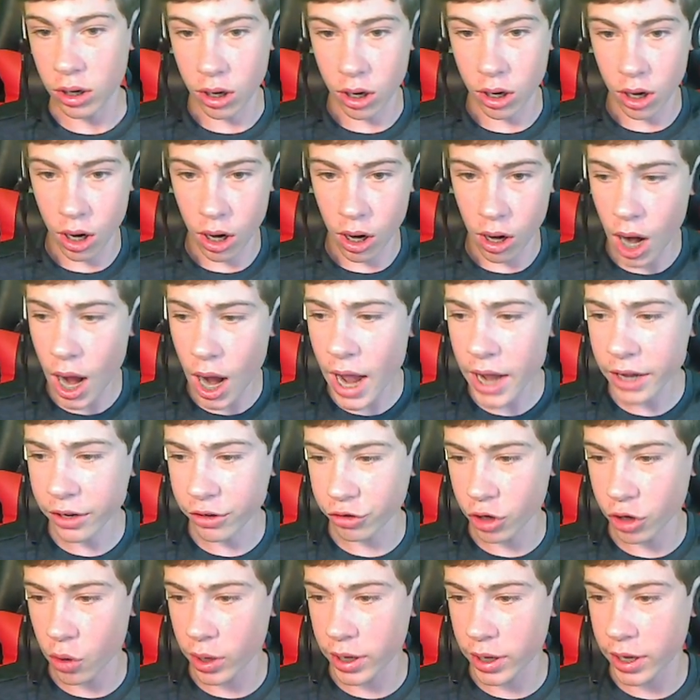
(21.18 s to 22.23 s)
Alright,
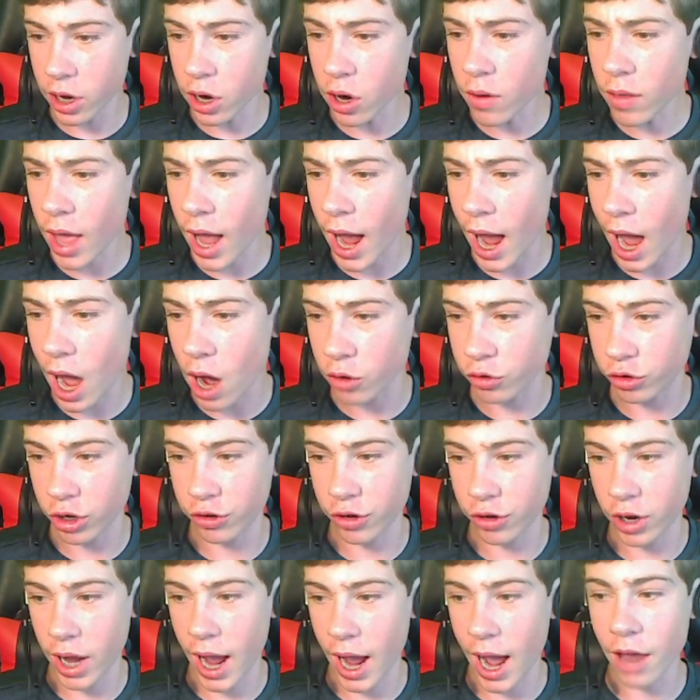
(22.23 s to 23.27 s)
so here the house
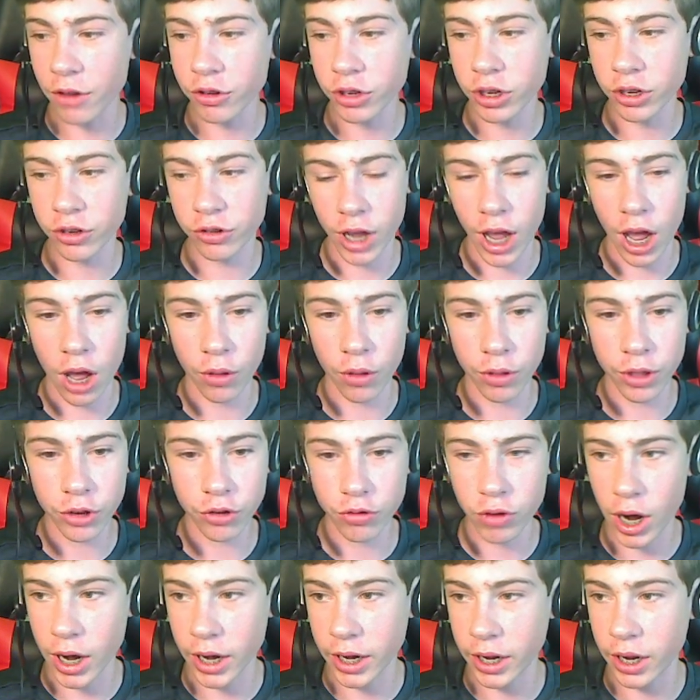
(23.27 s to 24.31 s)
is, and as you can tell,
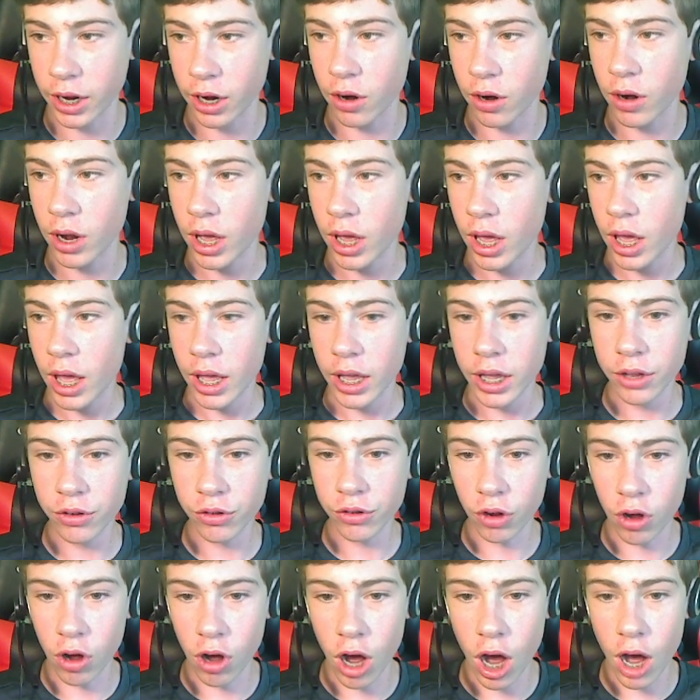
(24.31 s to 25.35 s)
this right here
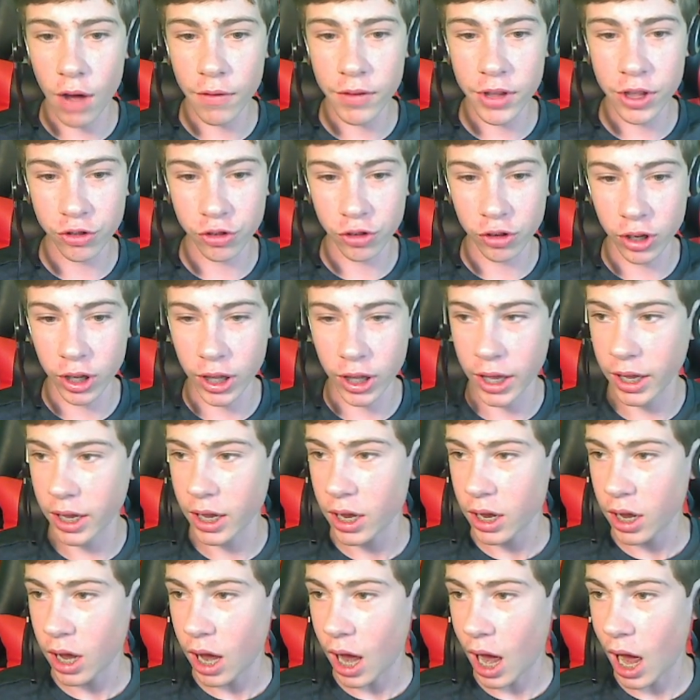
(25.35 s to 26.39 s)
is obviously
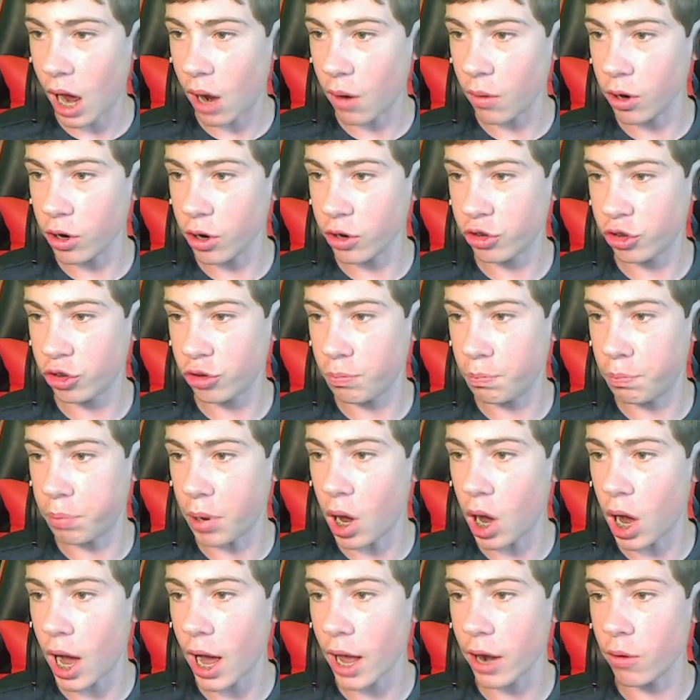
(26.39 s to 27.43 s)
our
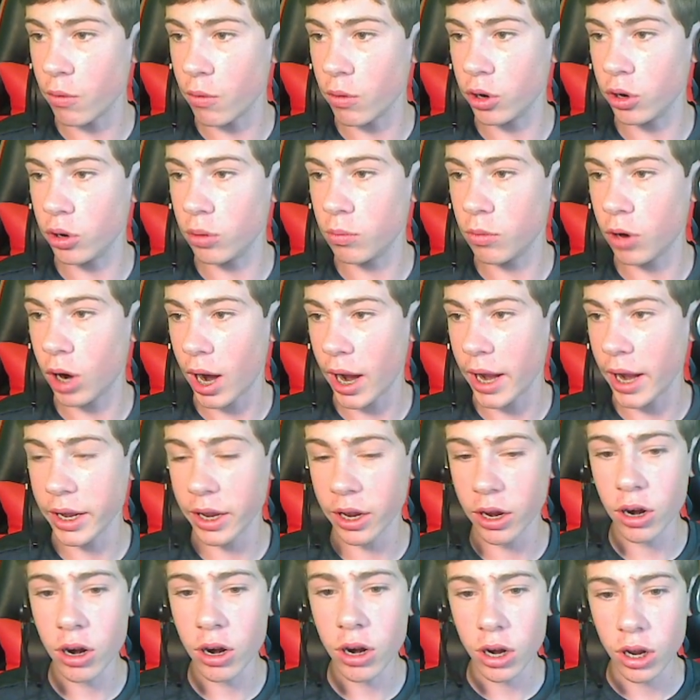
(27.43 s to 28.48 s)
spawn room right
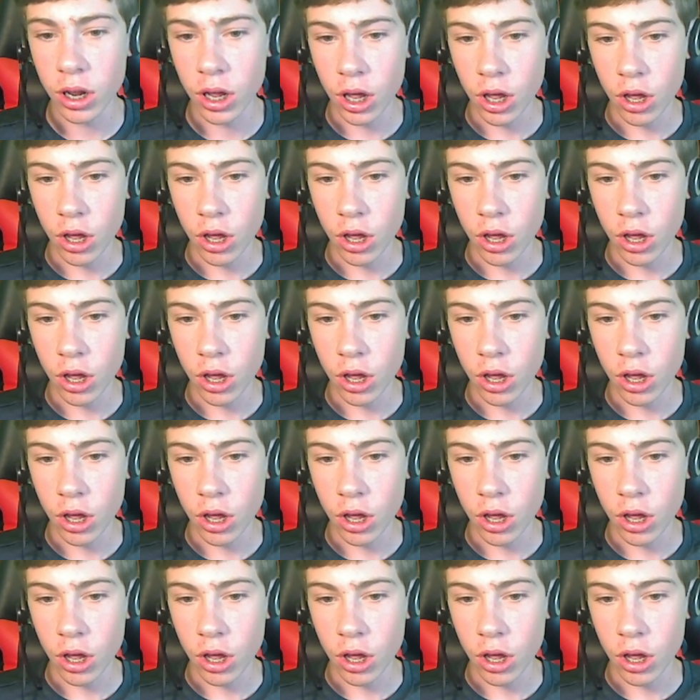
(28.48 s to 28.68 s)
here.